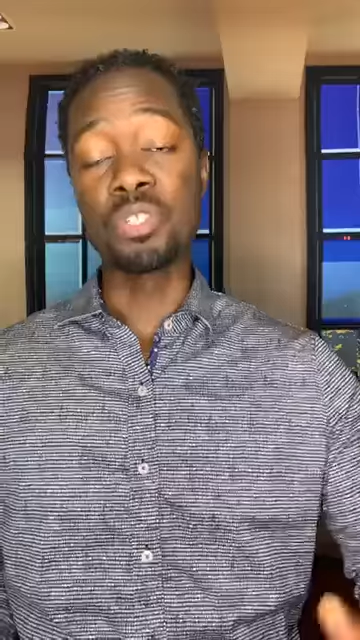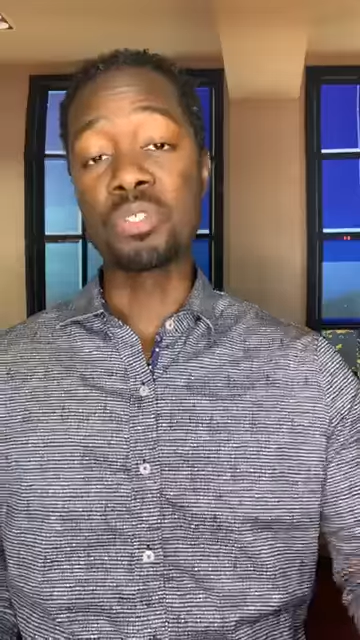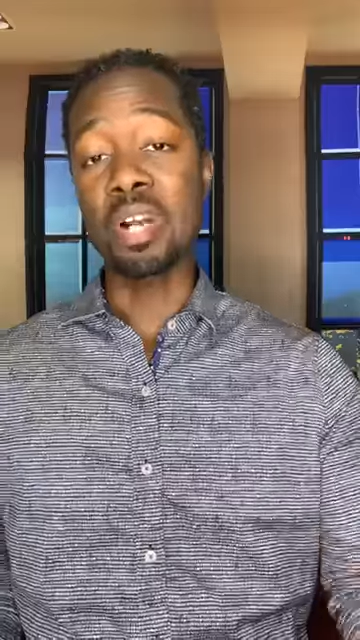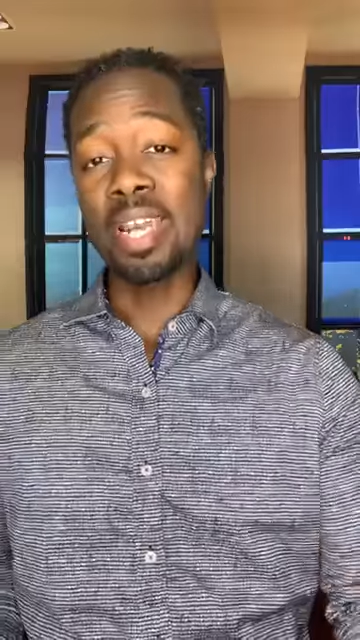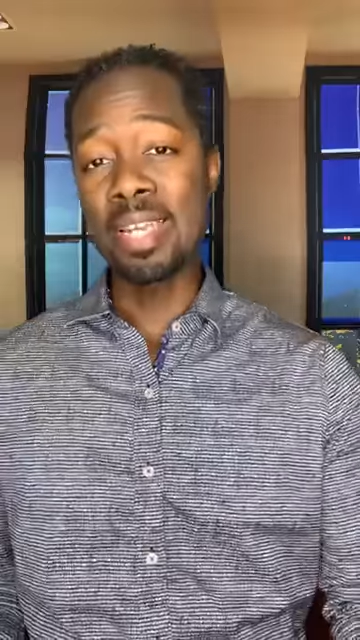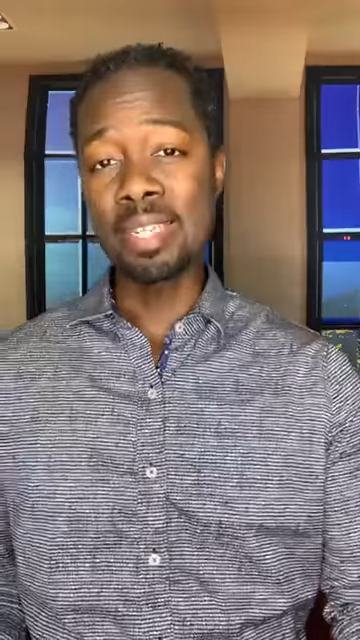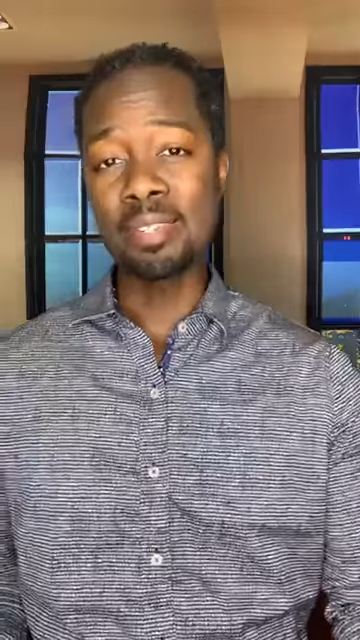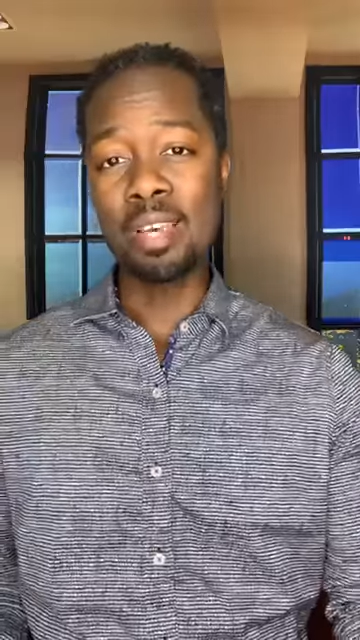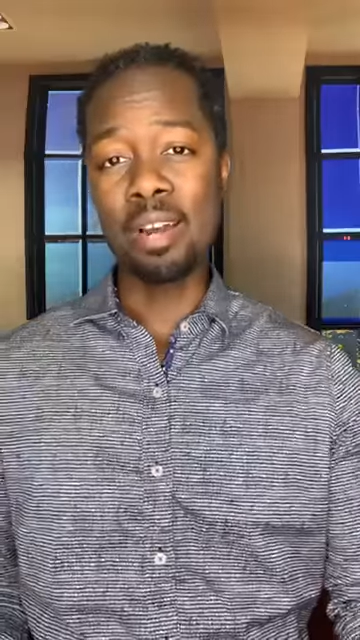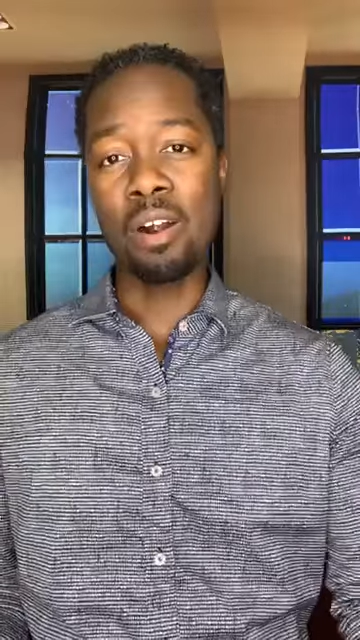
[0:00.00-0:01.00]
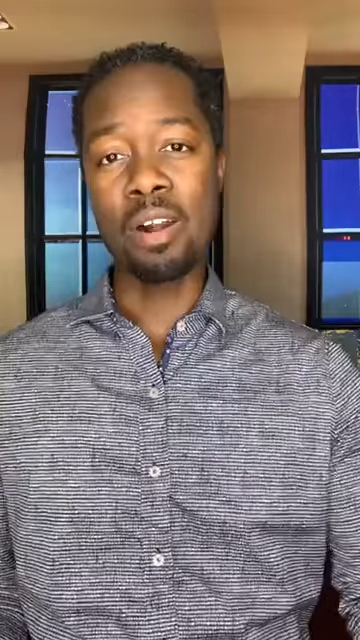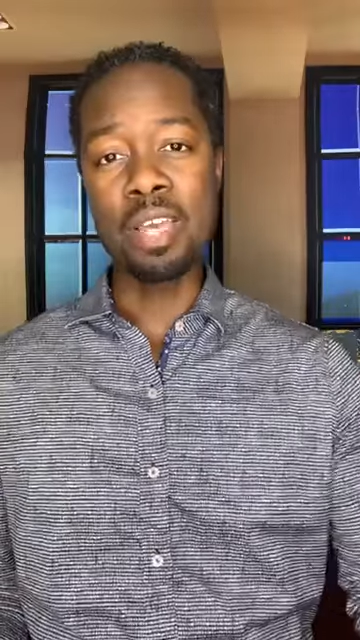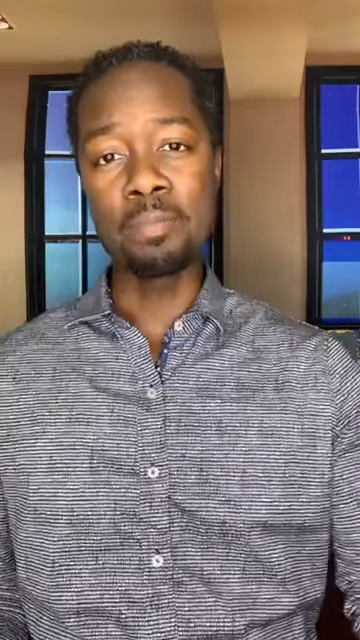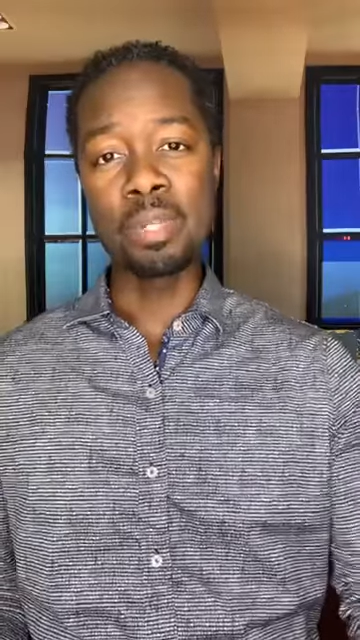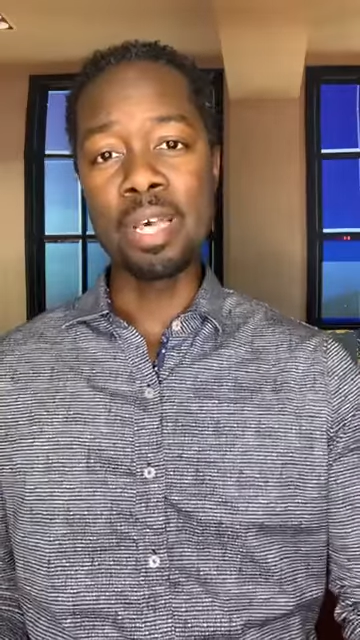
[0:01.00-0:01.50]
is trainings that are
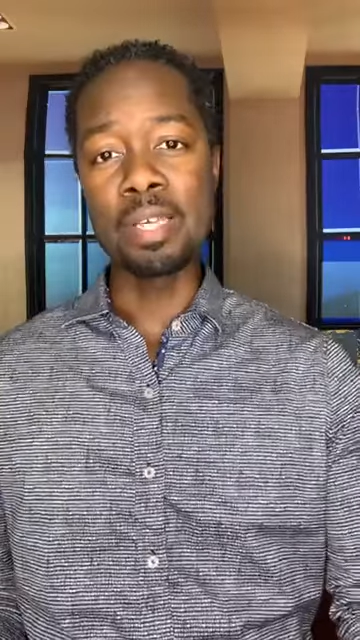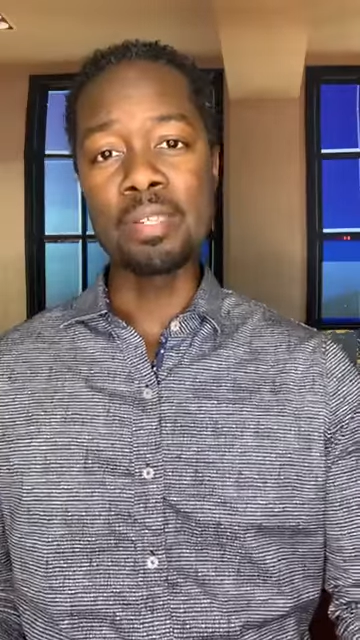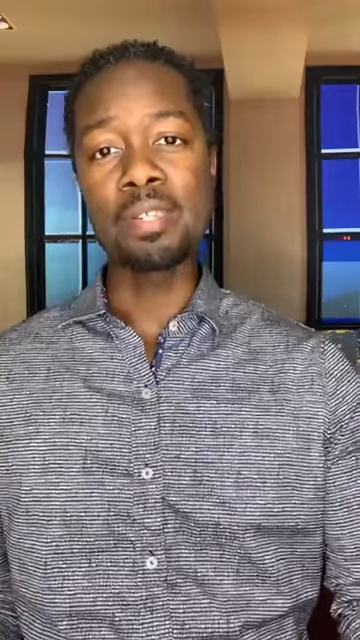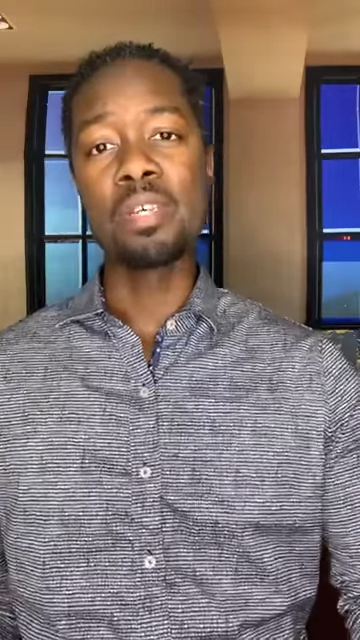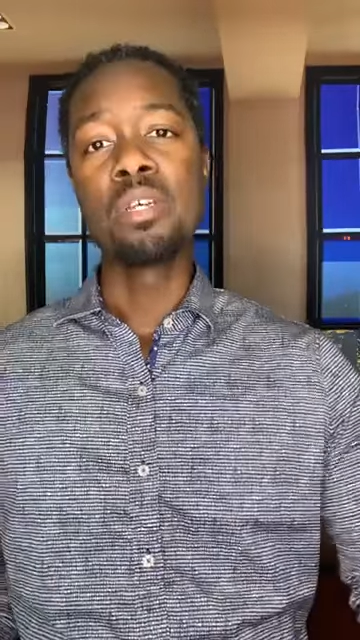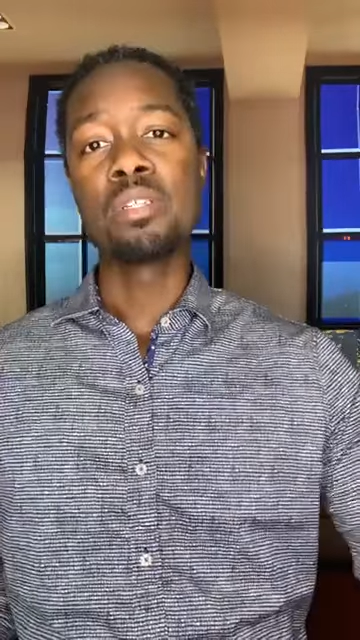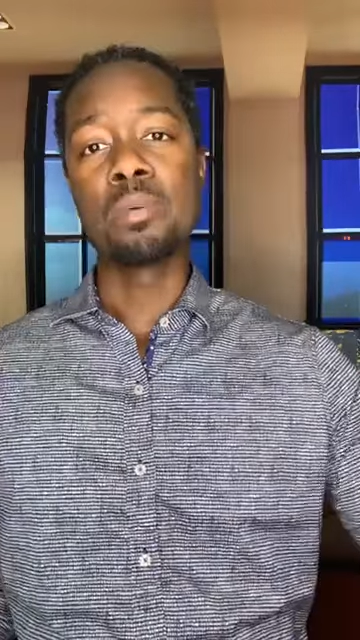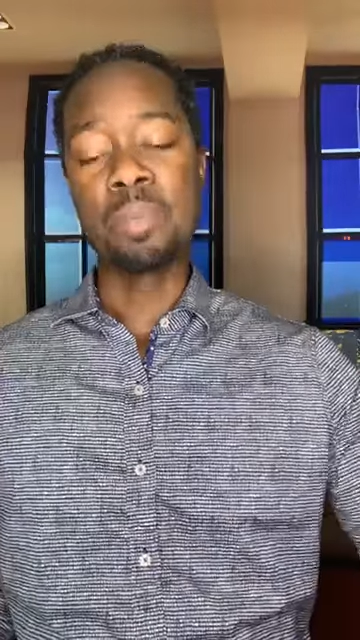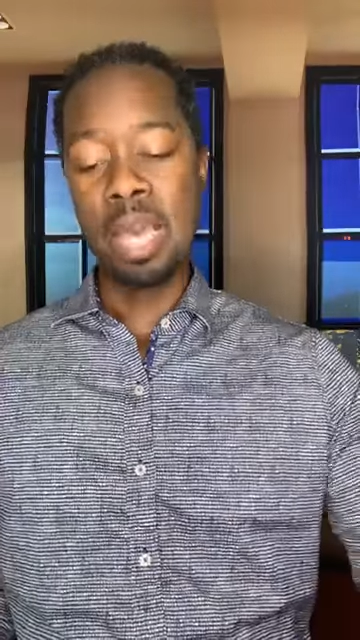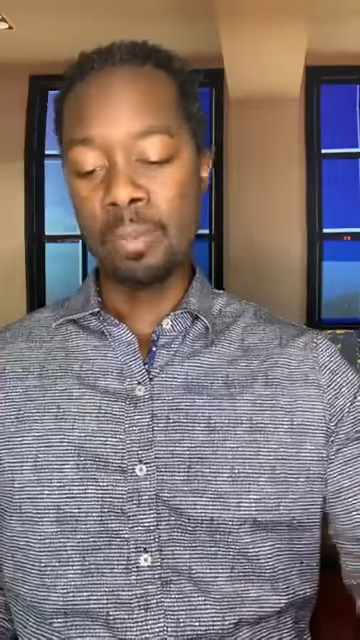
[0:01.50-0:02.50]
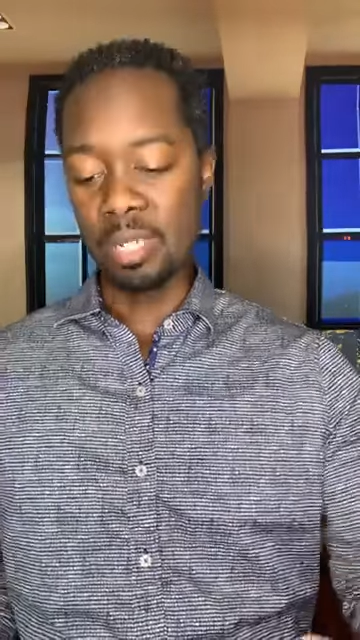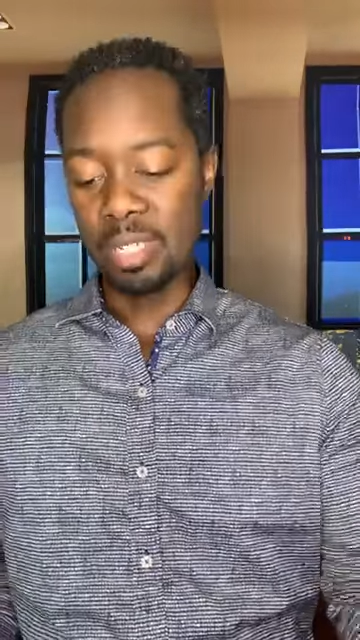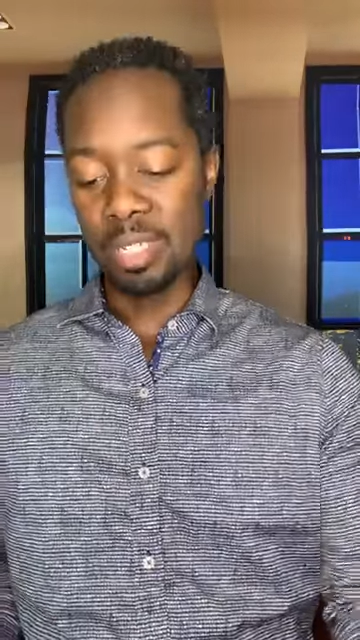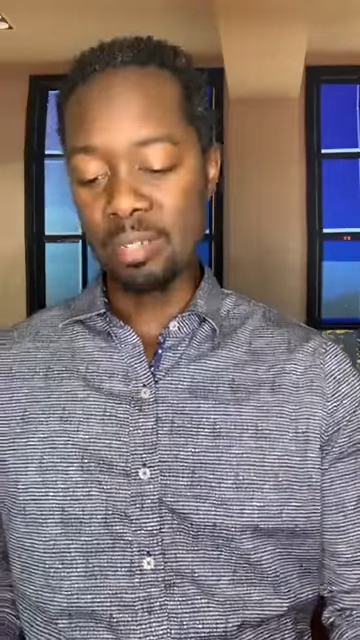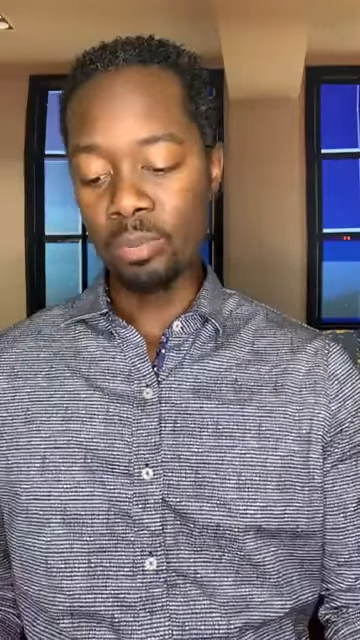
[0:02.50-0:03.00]
in place to be able
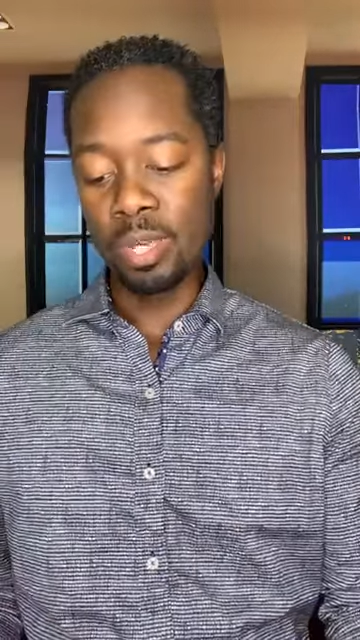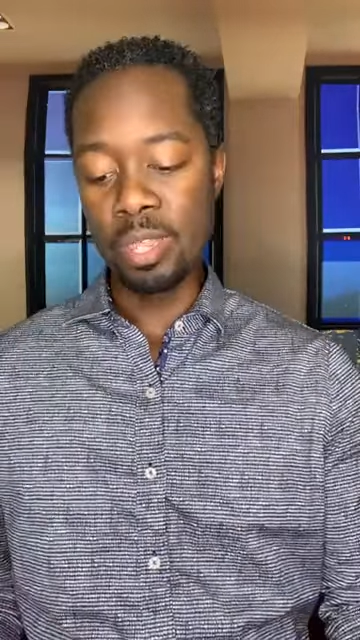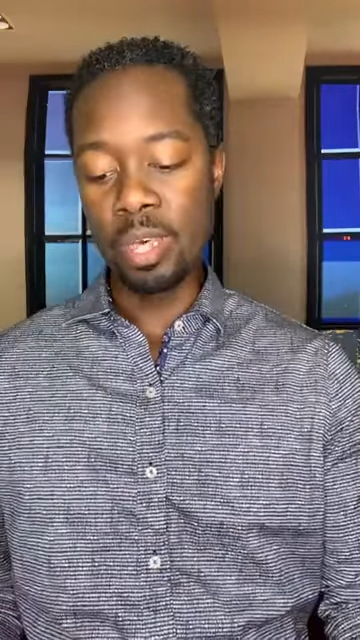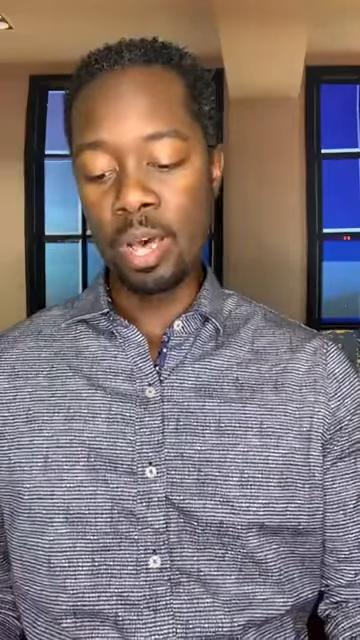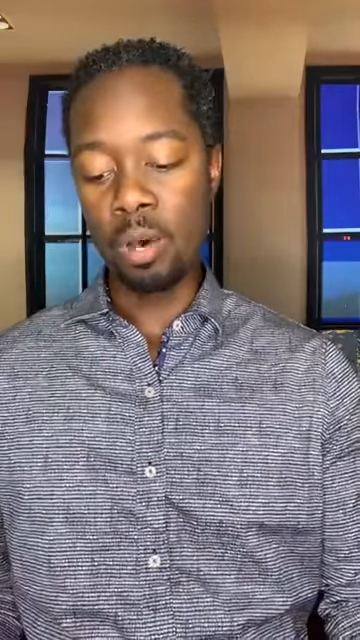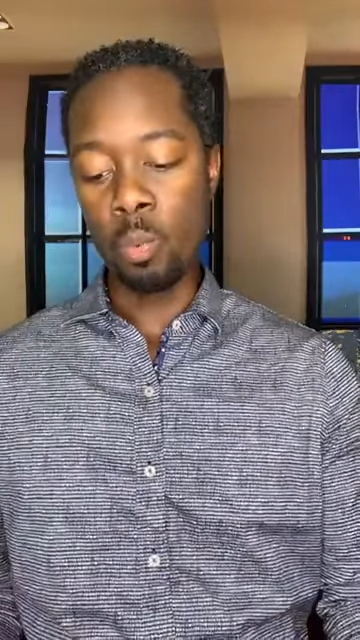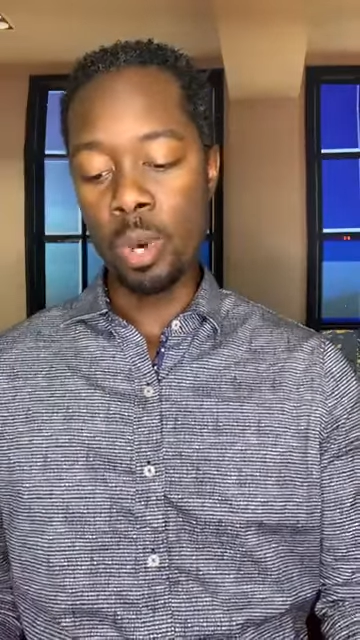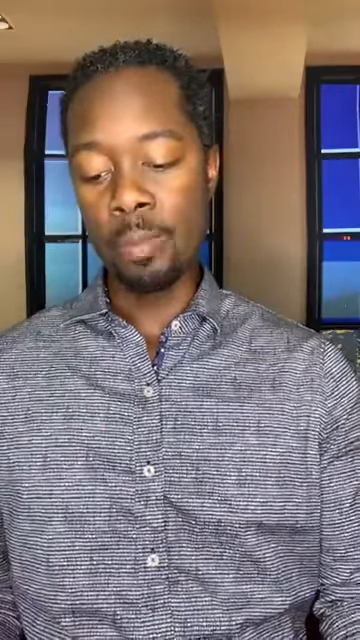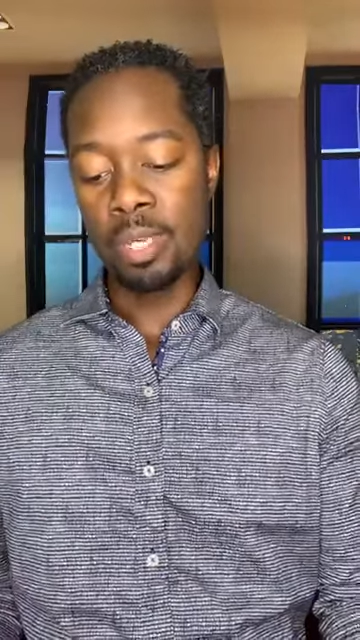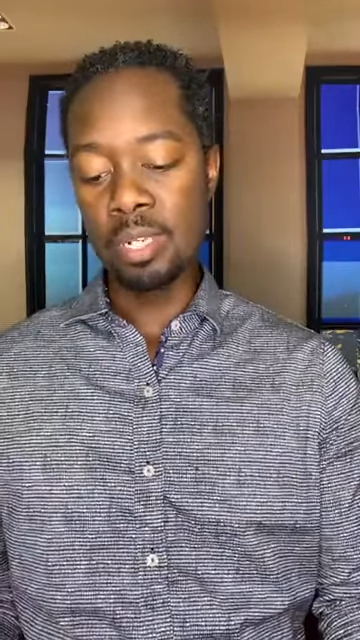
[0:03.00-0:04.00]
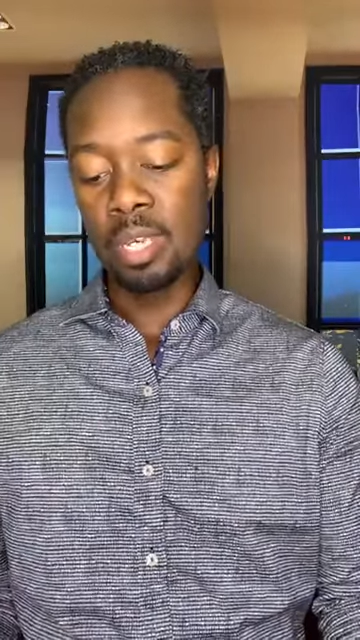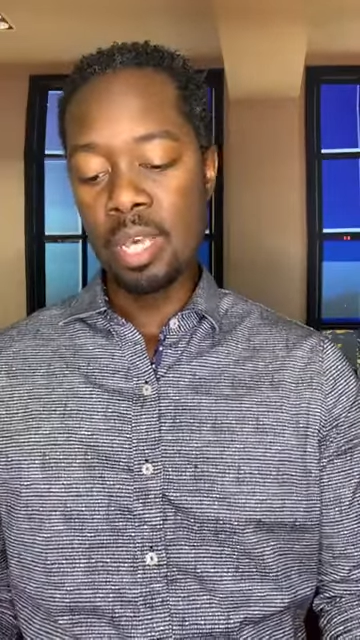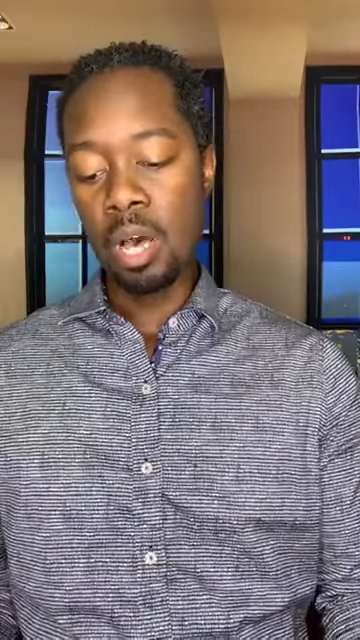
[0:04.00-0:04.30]
to deal with women.